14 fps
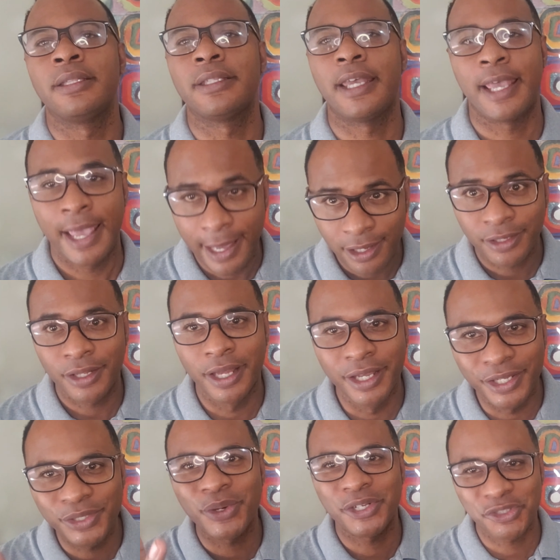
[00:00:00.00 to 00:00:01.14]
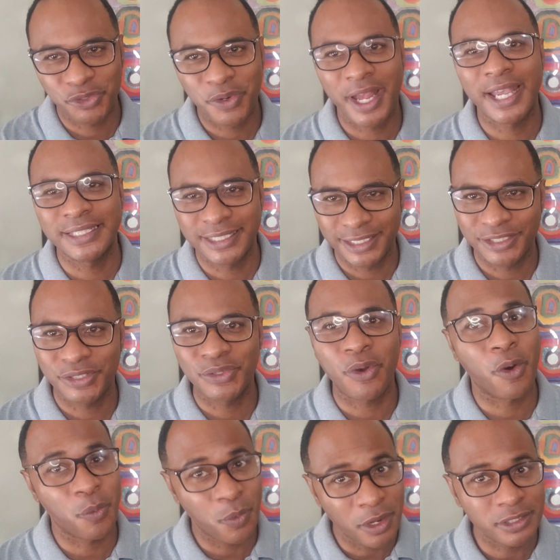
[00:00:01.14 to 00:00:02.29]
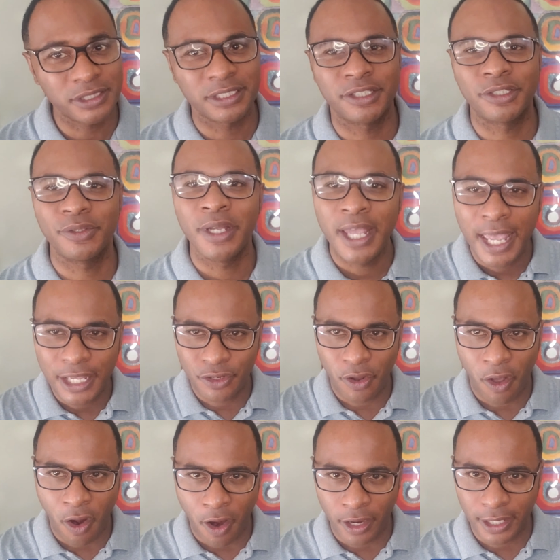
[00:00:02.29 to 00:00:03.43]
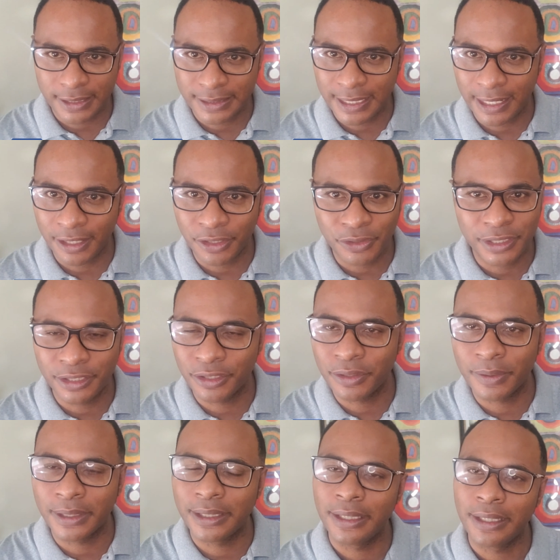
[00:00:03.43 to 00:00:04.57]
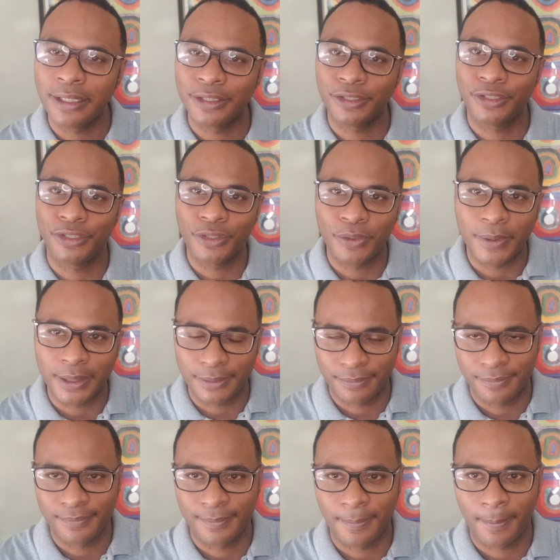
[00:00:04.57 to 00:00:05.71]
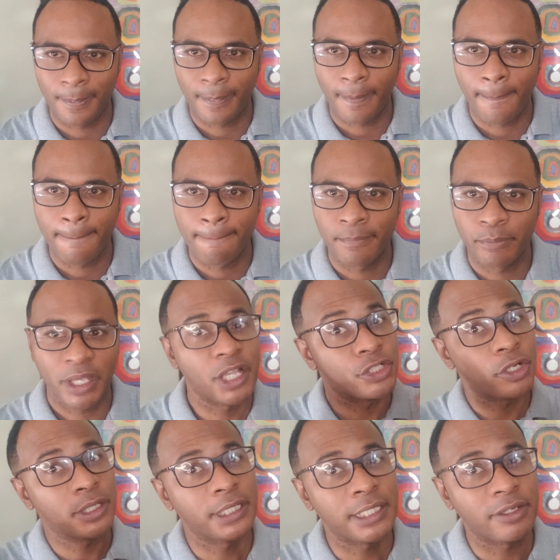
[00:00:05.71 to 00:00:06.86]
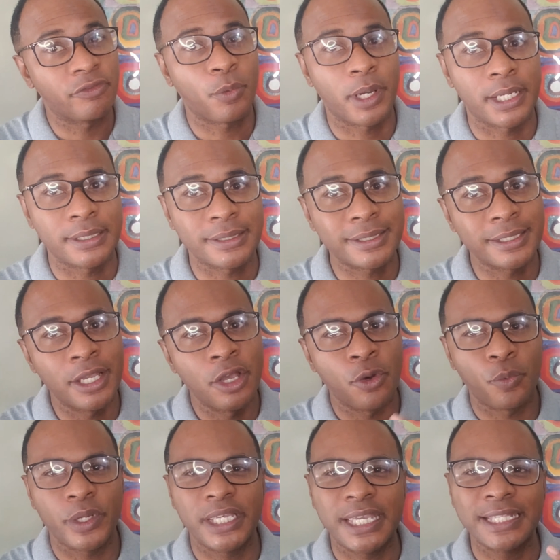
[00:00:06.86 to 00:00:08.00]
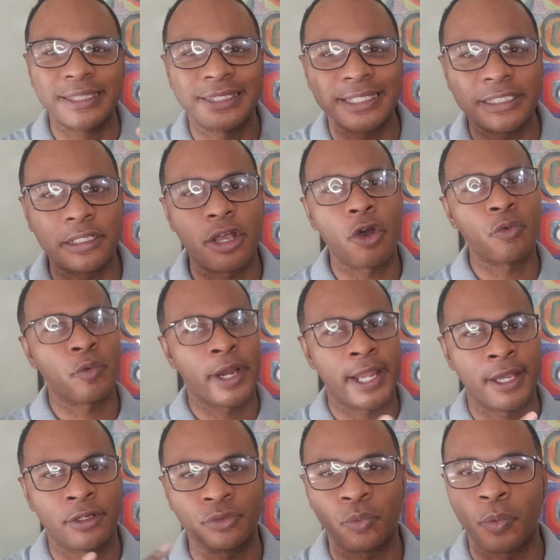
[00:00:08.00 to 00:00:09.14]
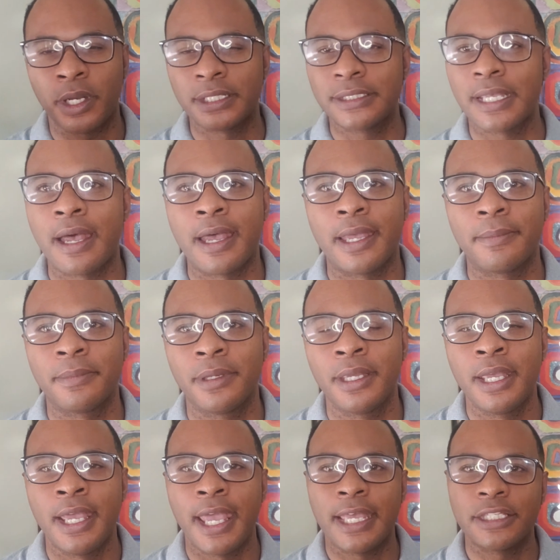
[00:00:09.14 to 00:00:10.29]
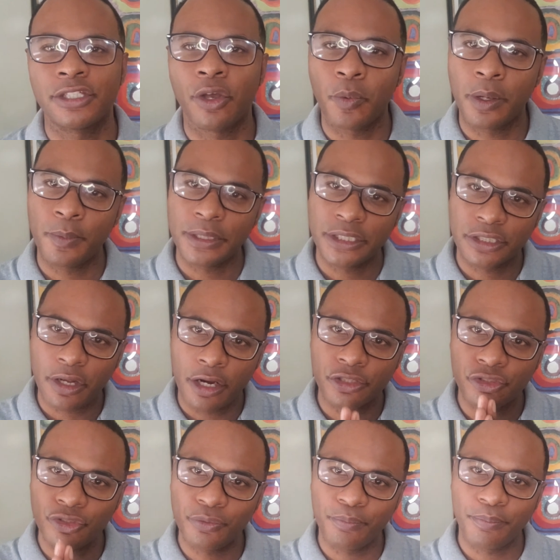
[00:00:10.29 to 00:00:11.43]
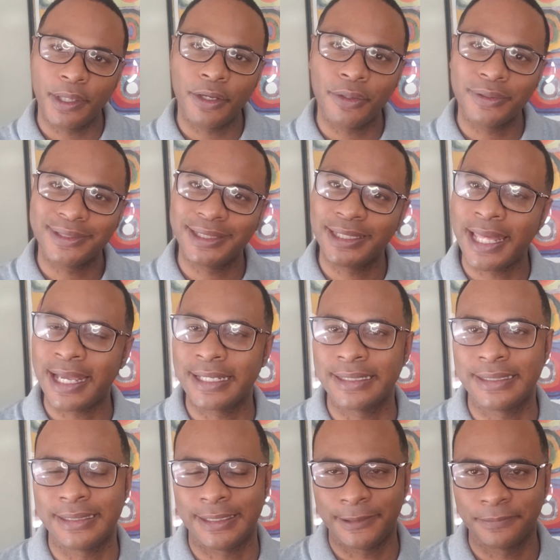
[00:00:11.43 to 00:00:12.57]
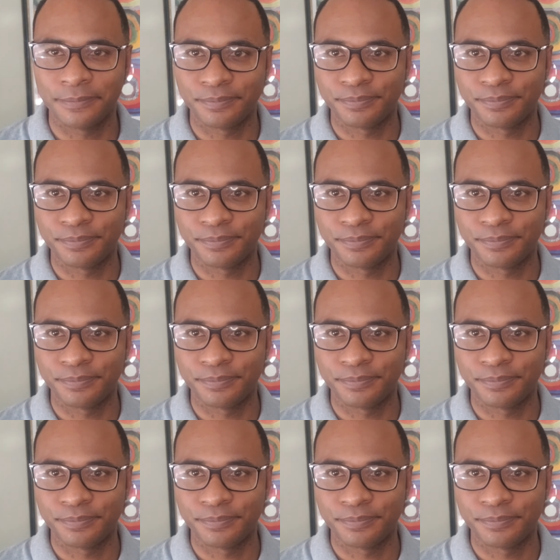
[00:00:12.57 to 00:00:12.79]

the hell you are trying to do or want to do, and your heart is telling you to do it, do it. Because you only live once. We get this go round one time. And so when we start to build the legacy,